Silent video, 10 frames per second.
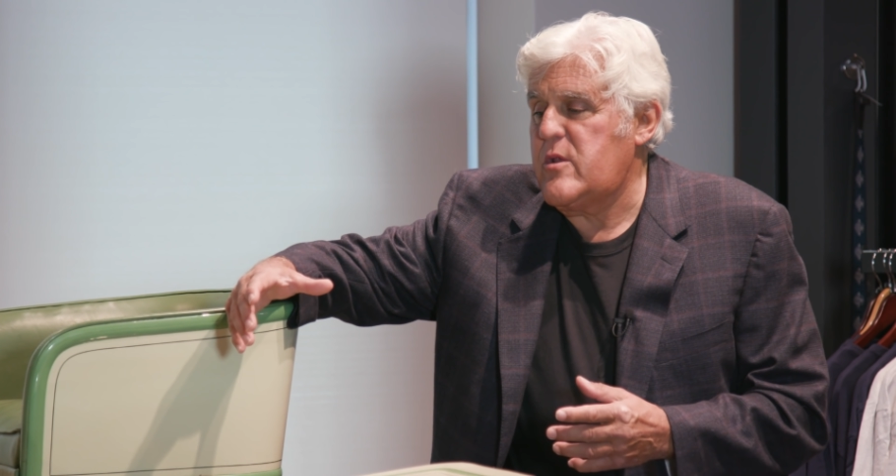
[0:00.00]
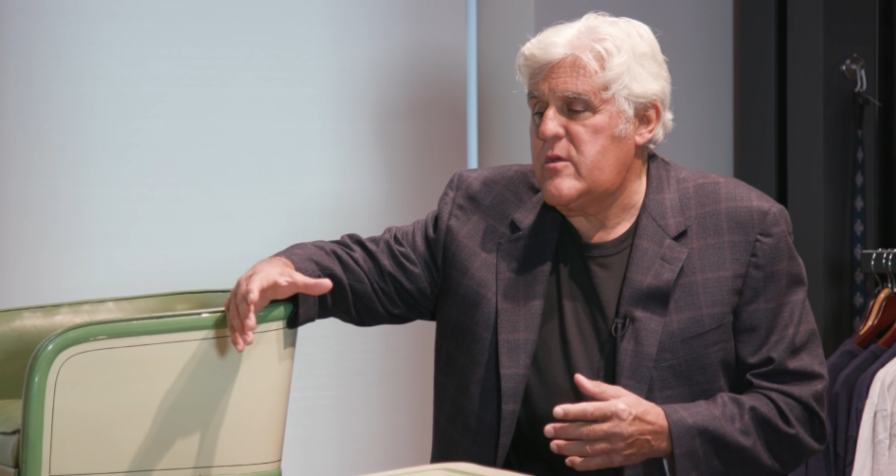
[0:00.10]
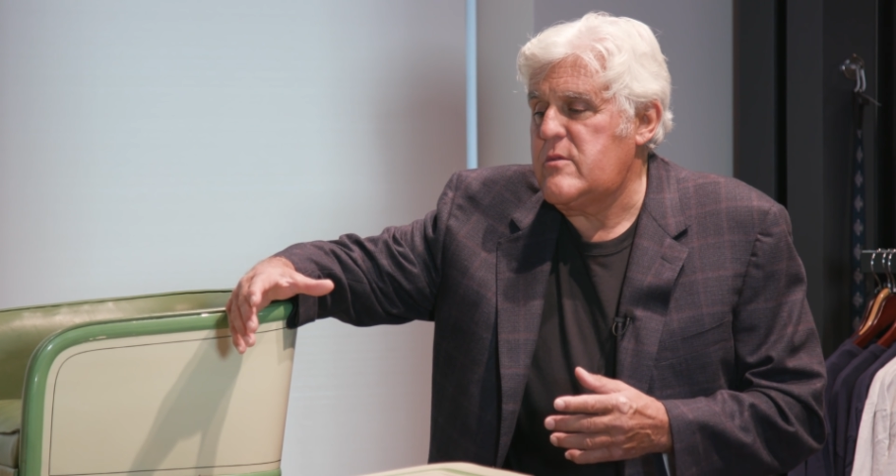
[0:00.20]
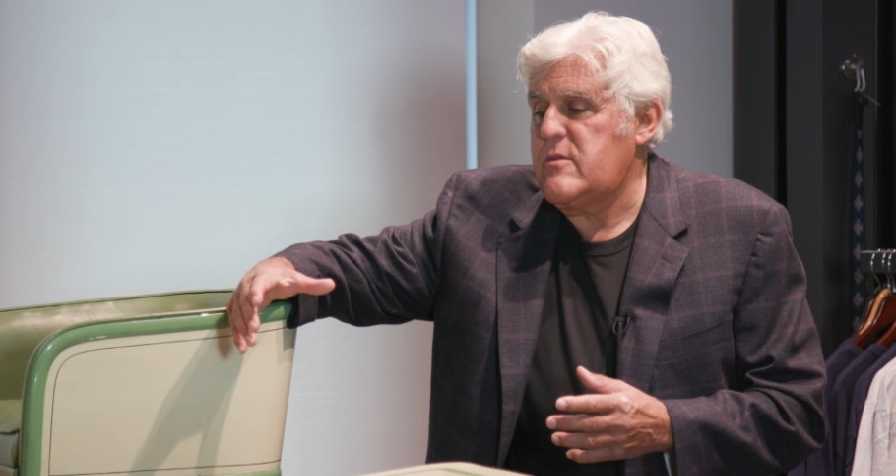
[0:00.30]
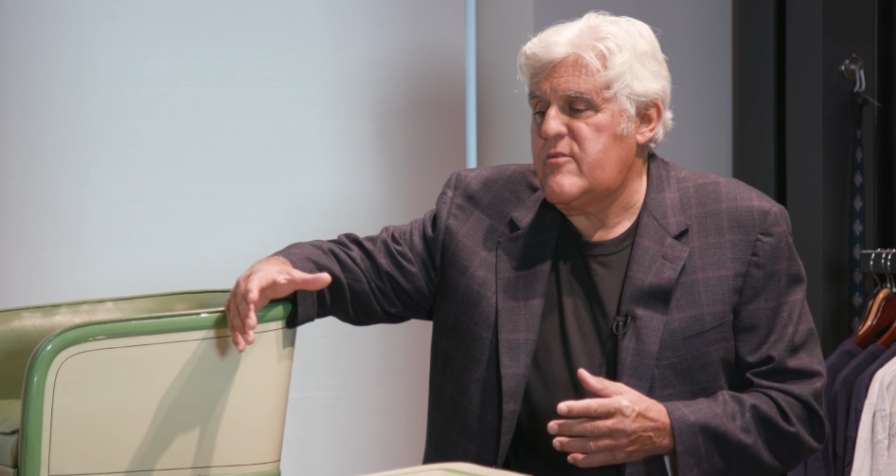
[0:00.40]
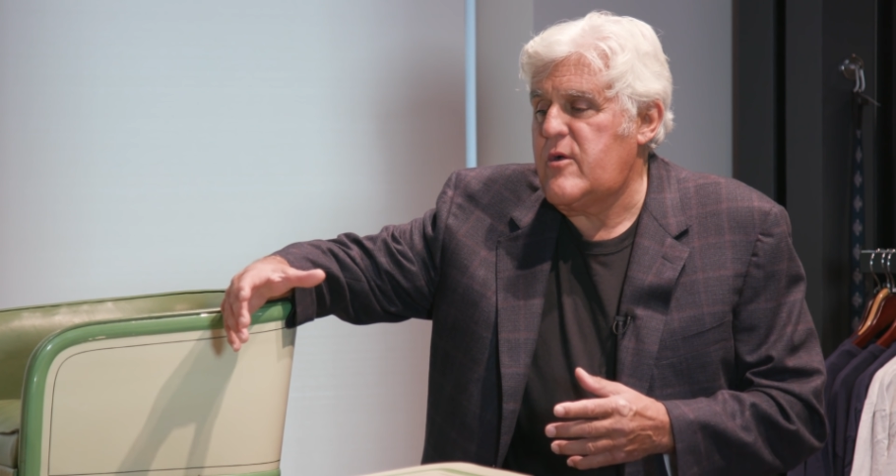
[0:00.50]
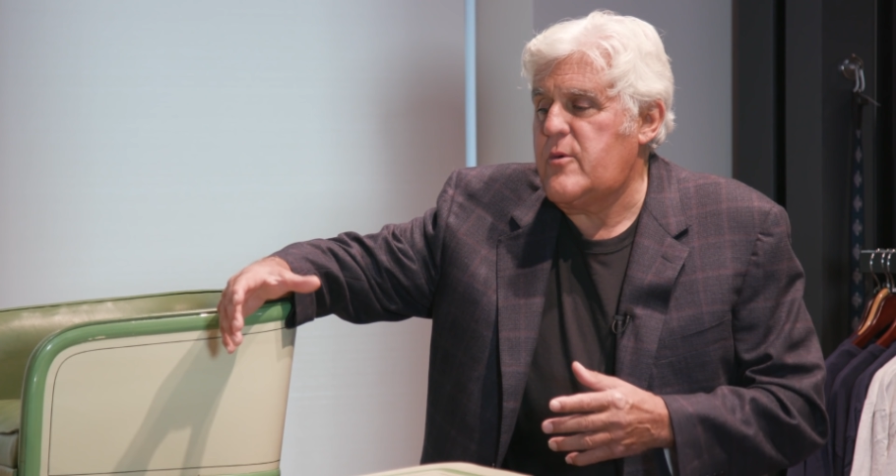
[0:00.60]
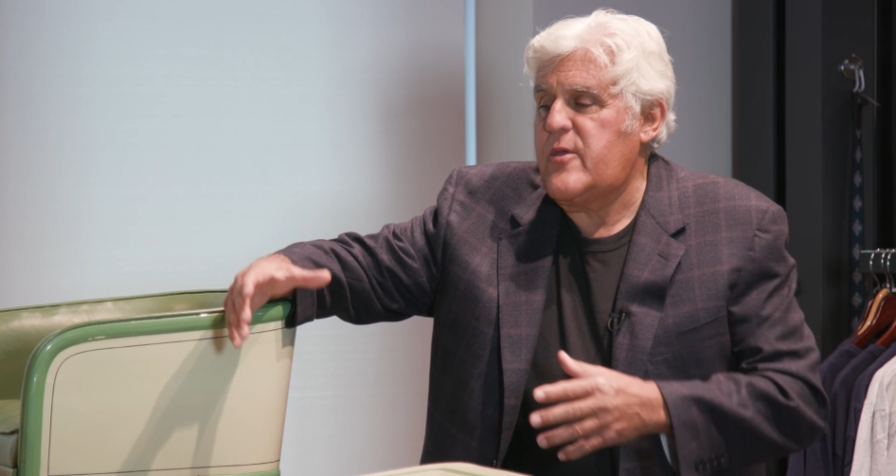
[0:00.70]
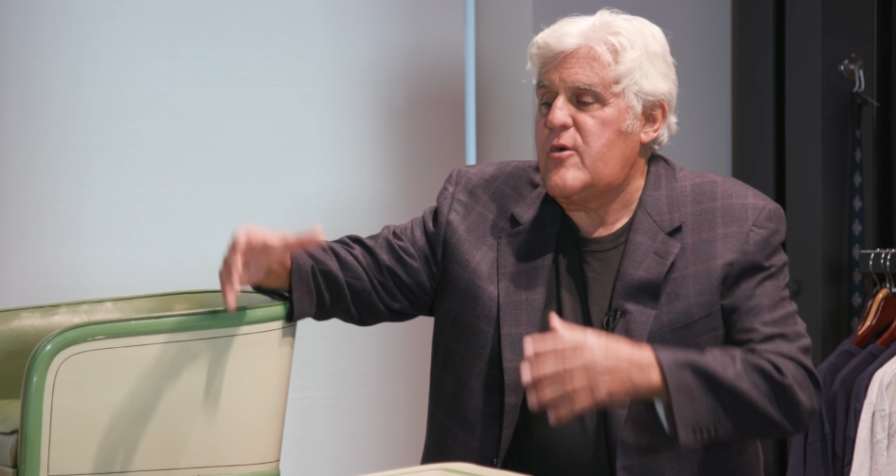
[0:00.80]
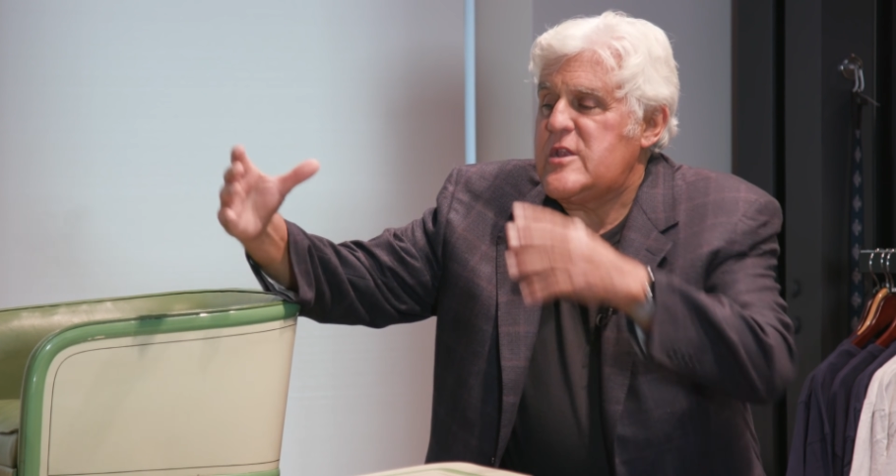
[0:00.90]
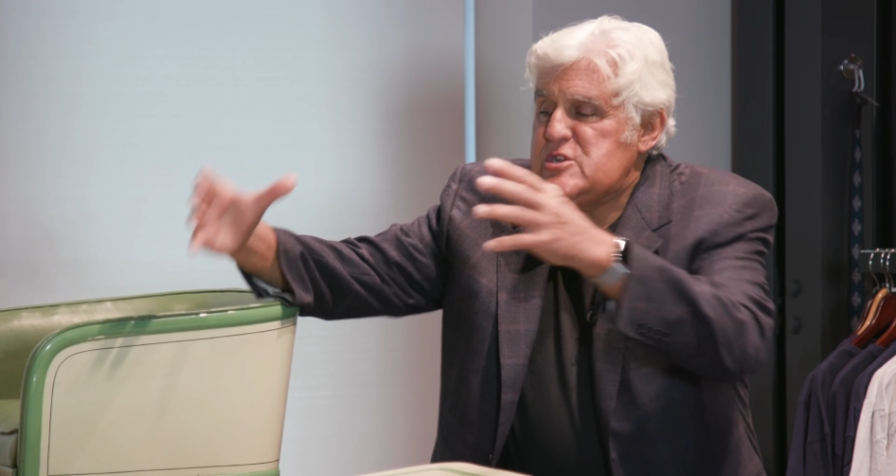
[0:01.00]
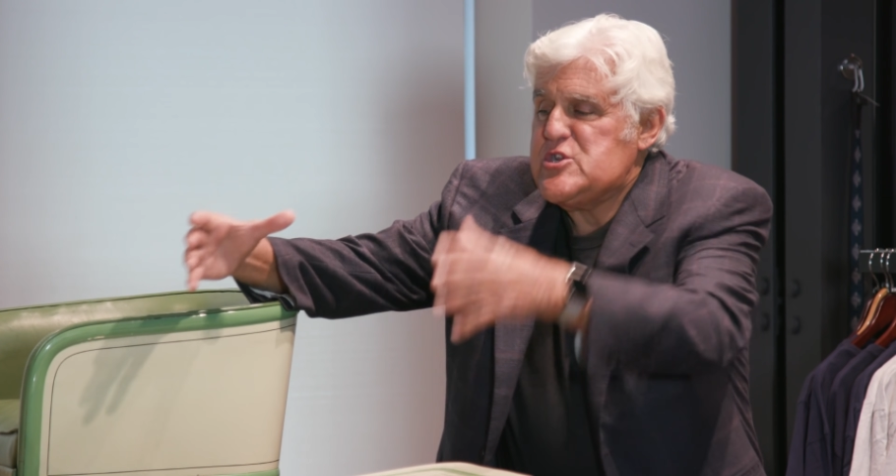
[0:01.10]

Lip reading: install what they call a